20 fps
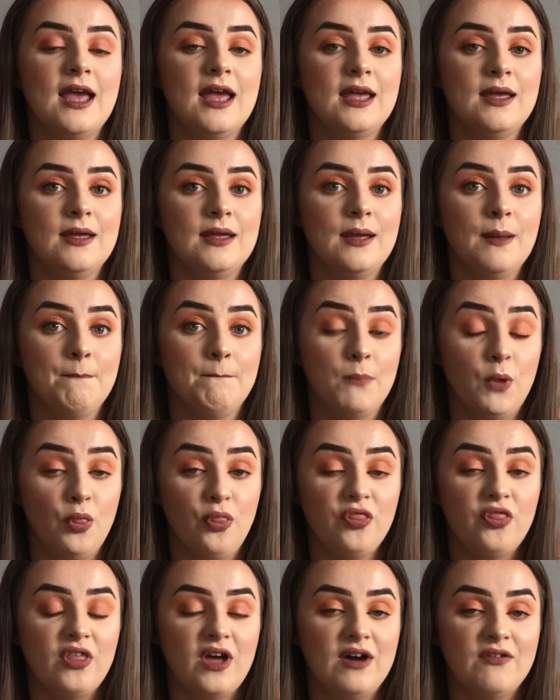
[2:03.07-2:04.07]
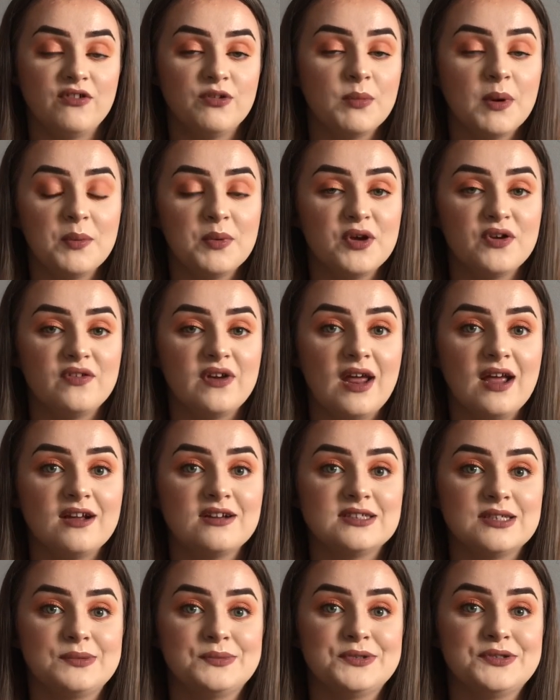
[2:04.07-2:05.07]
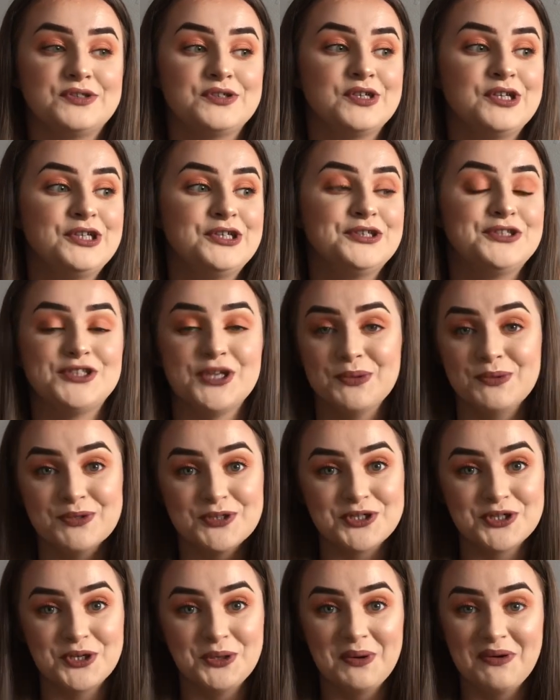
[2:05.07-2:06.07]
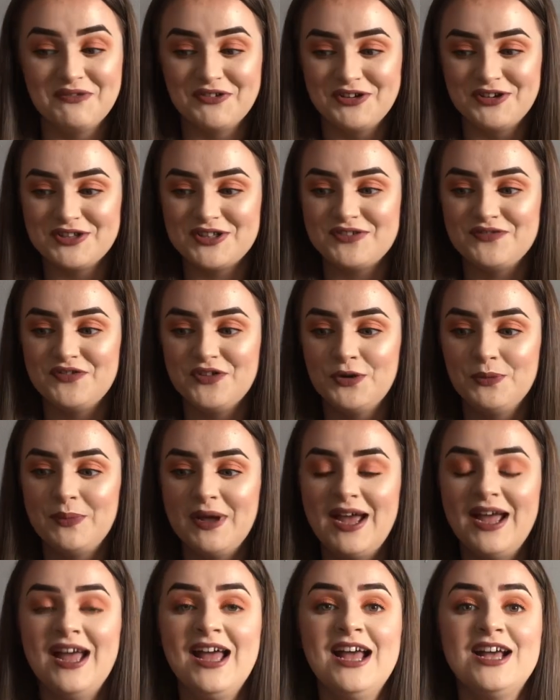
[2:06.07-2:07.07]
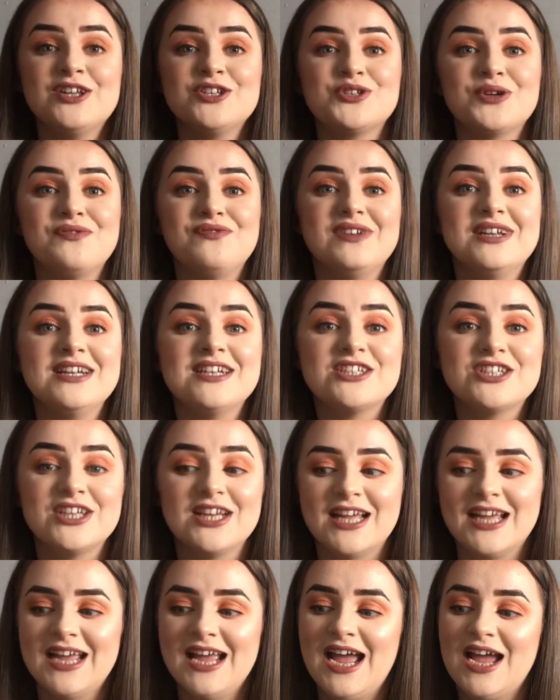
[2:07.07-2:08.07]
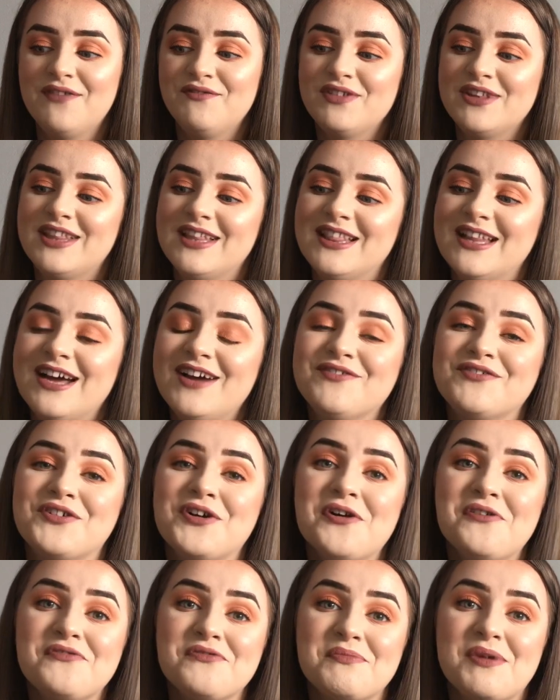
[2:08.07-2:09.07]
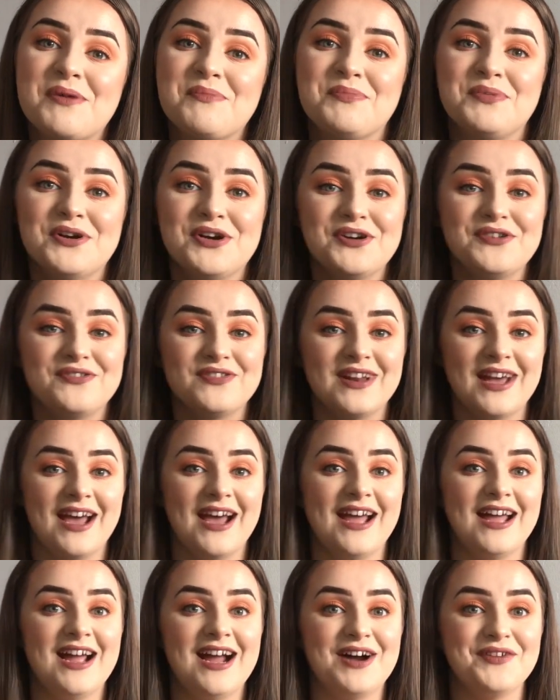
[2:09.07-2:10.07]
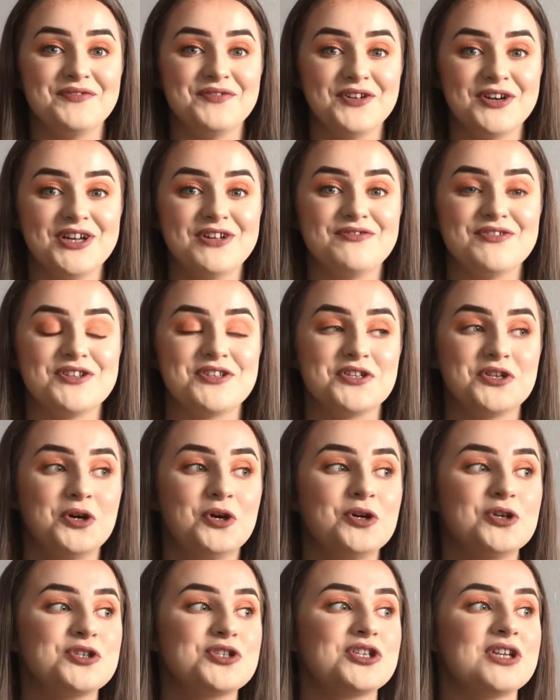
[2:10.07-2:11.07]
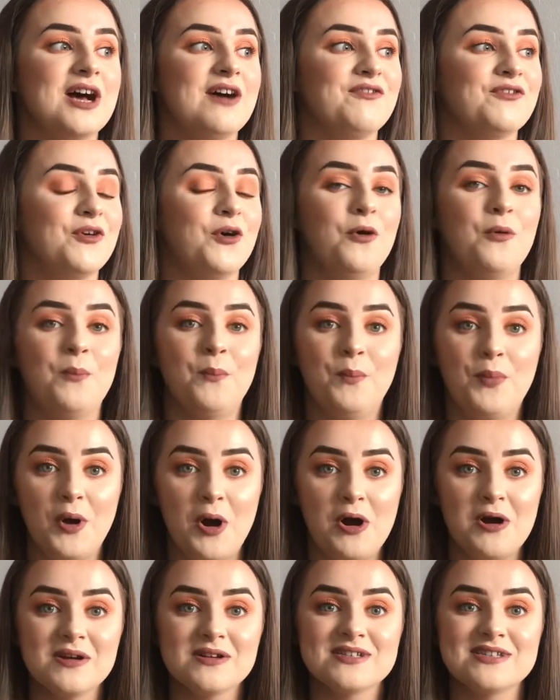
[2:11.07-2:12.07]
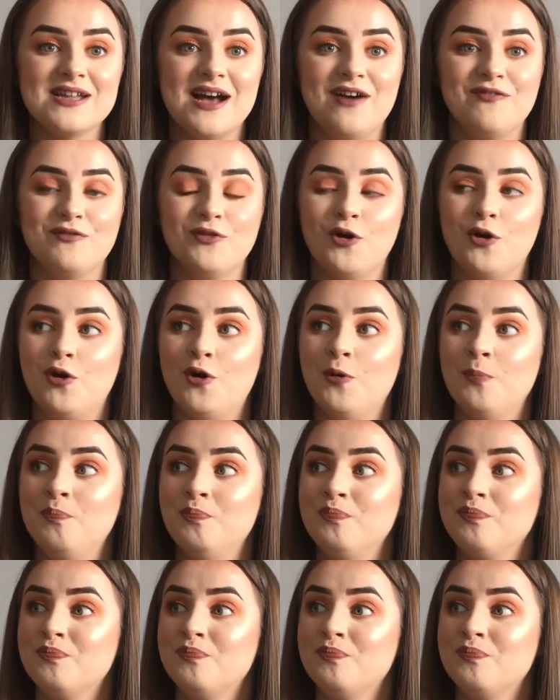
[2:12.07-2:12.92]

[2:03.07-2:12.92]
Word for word: a month after my birthday because I was so unsure whether or not to film it. So I've literally, everything that I've got for my birthday, I've not even touched, I've not unboxed, I've not